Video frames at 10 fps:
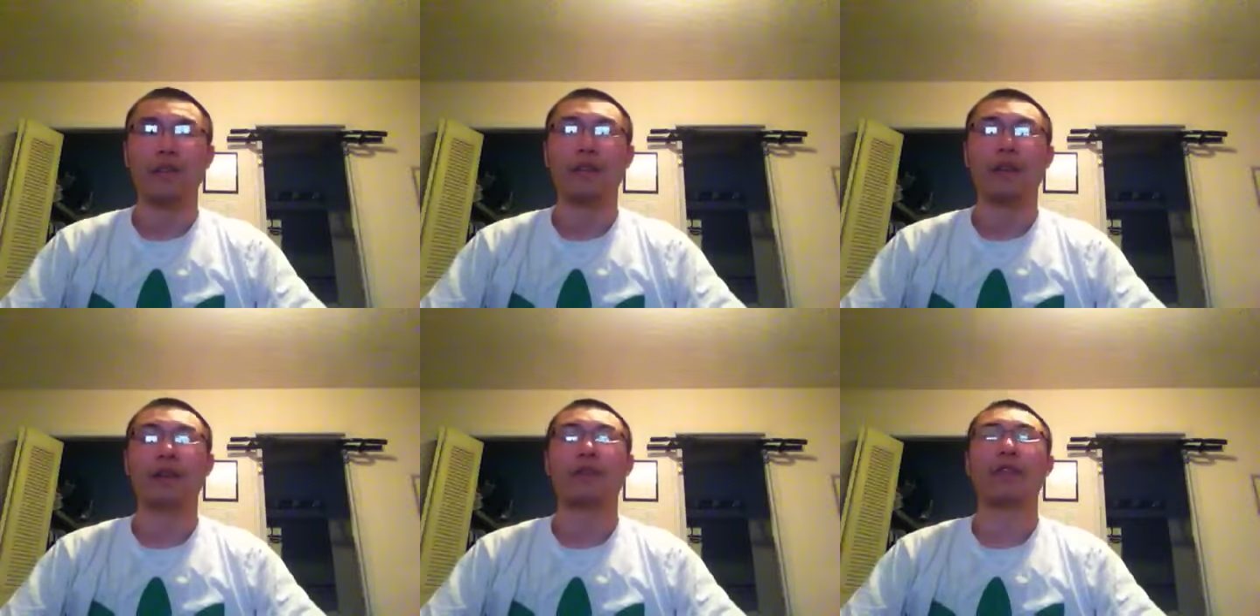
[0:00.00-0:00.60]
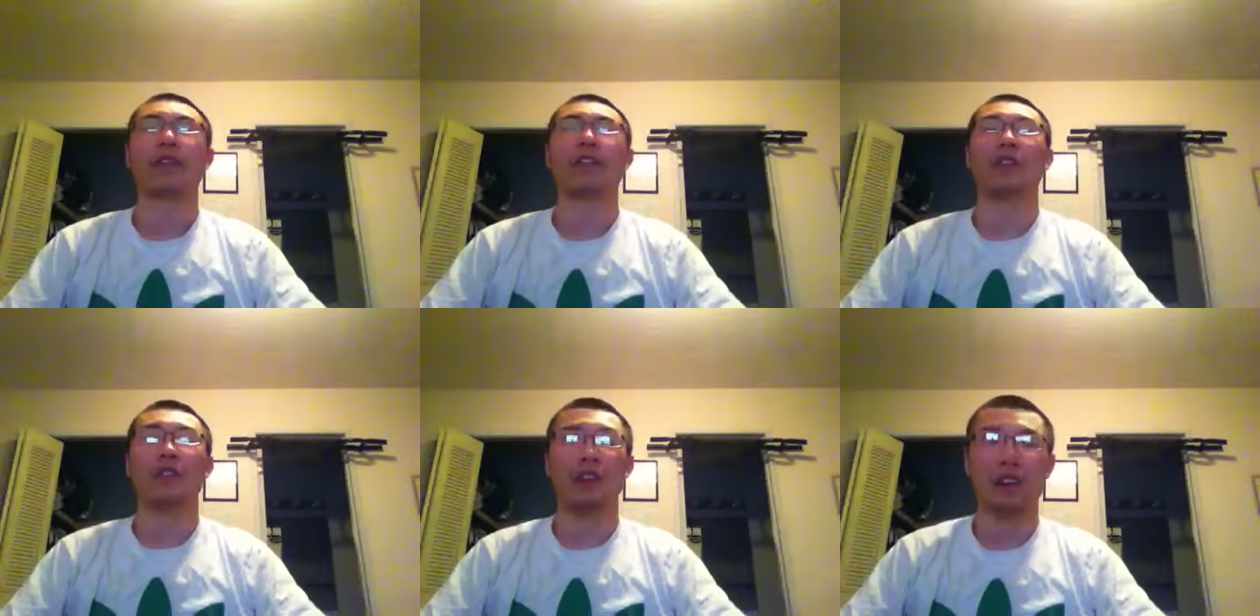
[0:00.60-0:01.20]
Very, very
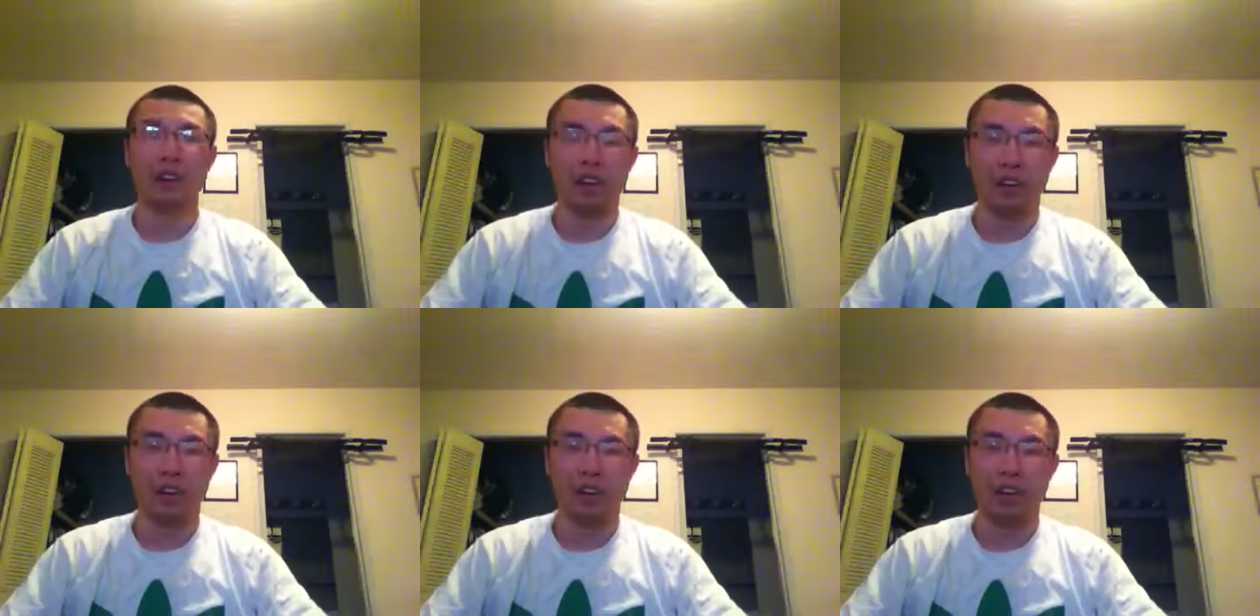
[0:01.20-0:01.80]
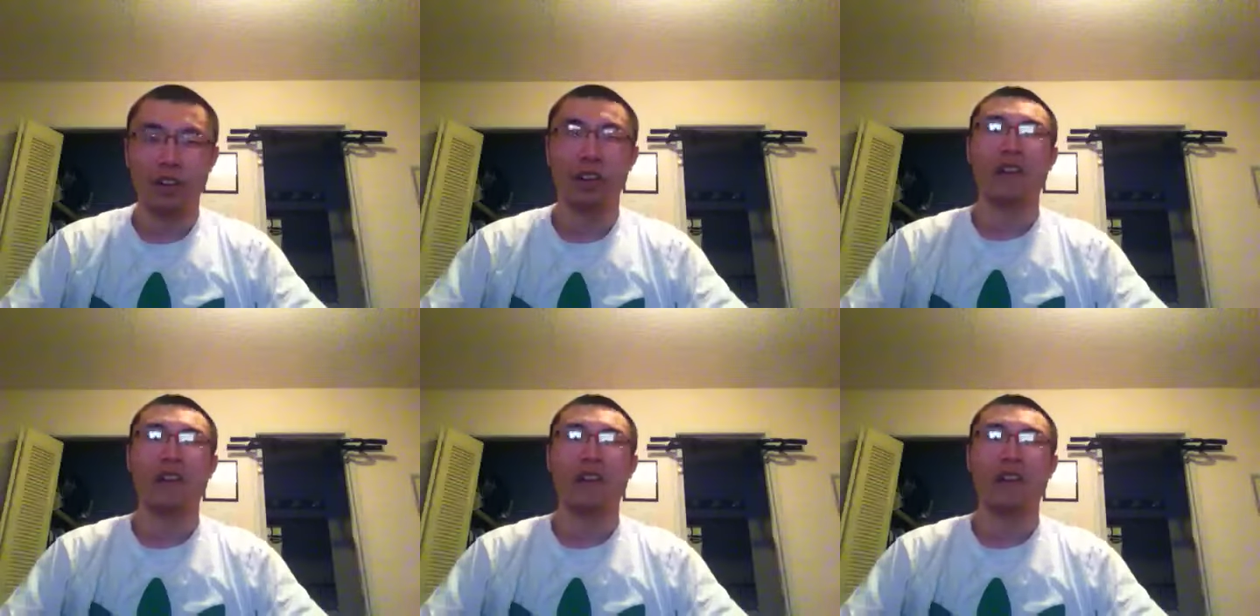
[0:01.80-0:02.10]
long.